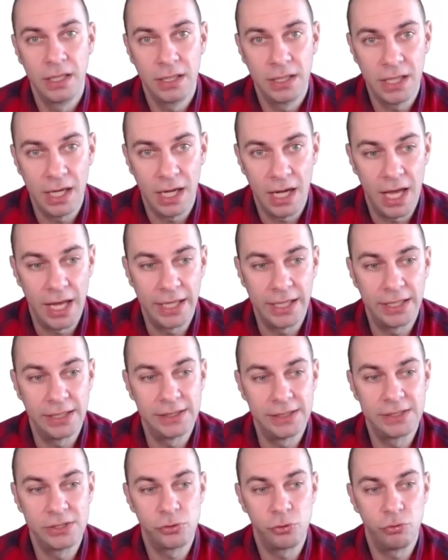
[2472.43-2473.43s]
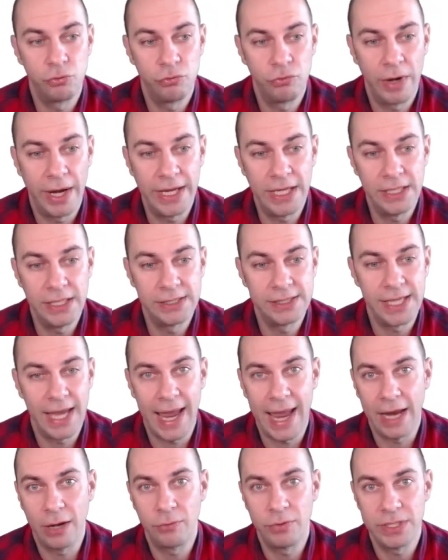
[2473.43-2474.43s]
clients raise
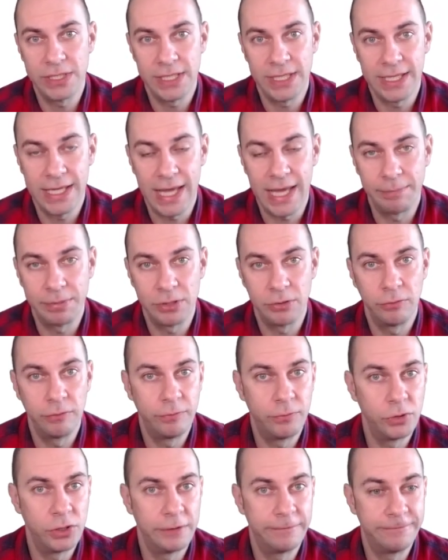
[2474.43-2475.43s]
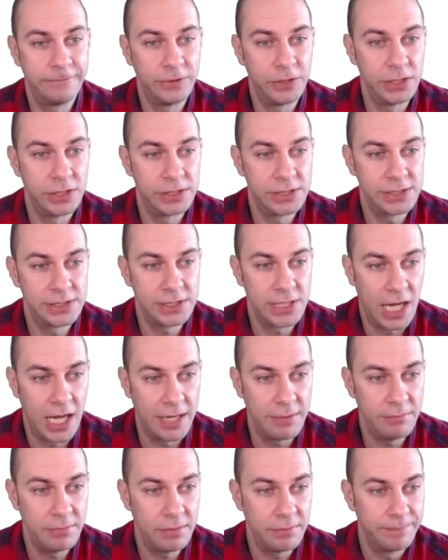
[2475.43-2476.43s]
equity capital for the first
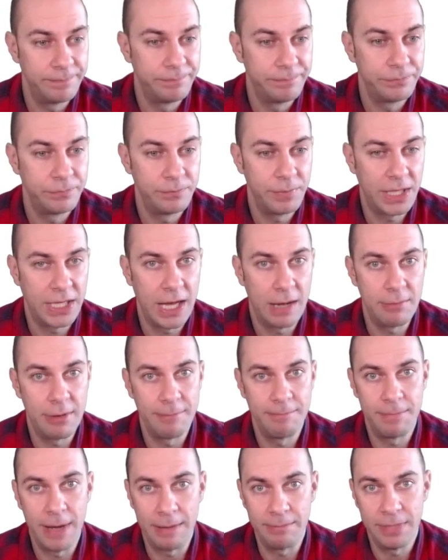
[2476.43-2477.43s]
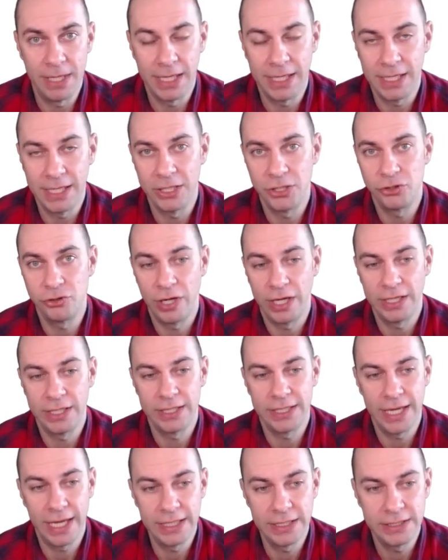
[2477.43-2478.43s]
time, become a publicly
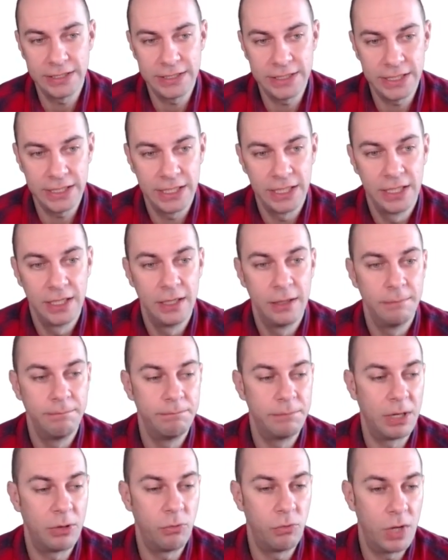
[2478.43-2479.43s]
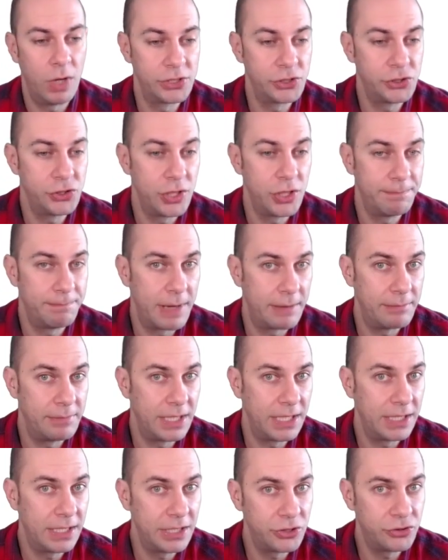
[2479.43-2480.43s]
traded entity. But once you're a
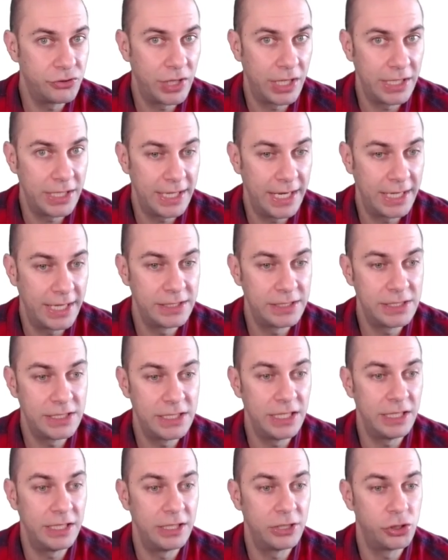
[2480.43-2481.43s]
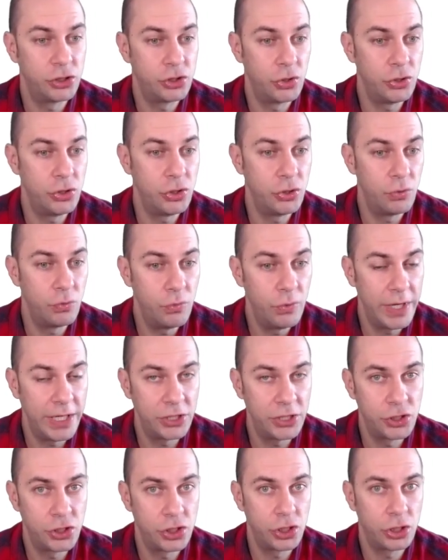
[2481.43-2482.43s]
publicly traded entity, should you
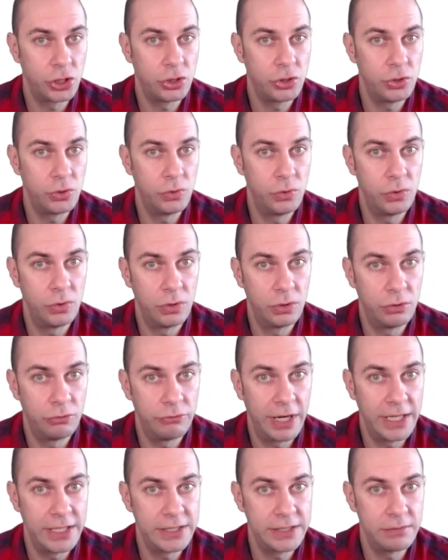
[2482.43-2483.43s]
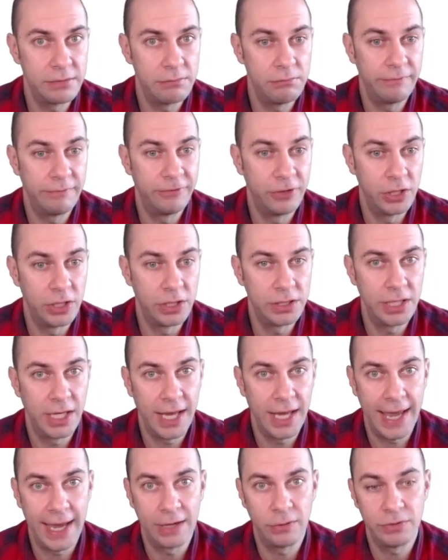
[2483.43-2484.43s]
wish to raise further
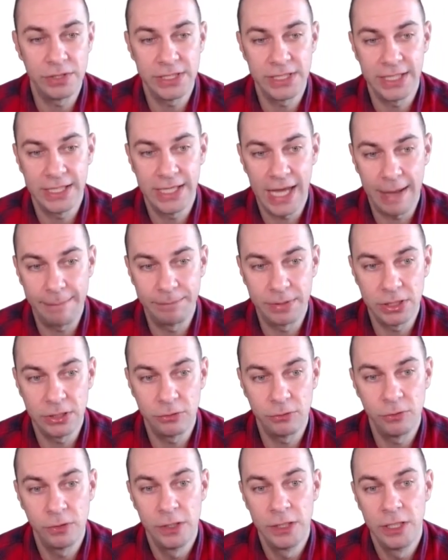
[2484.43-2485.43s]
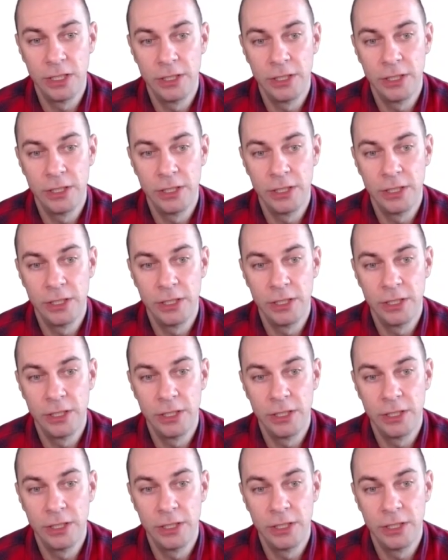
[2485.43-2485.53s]
equity capital,